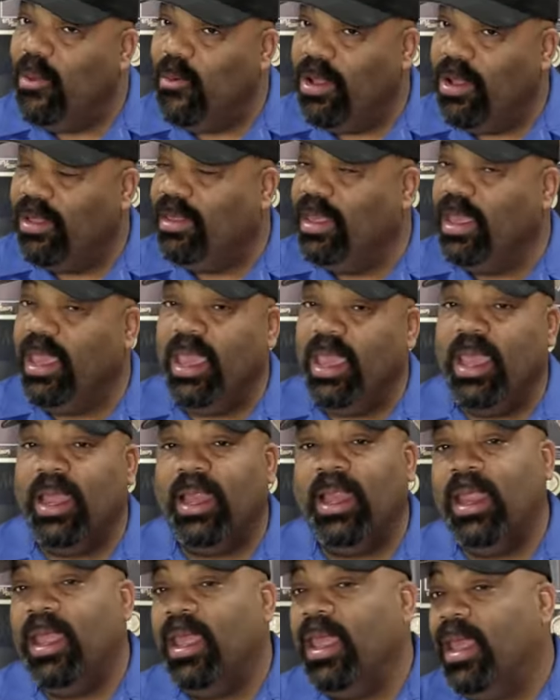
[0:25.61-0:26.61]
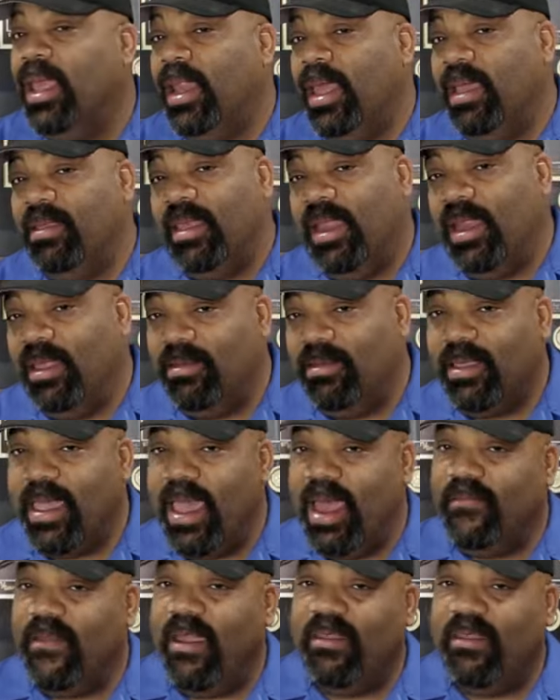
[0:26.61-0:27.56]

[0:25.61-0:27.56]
Once again, like I said, this is kind of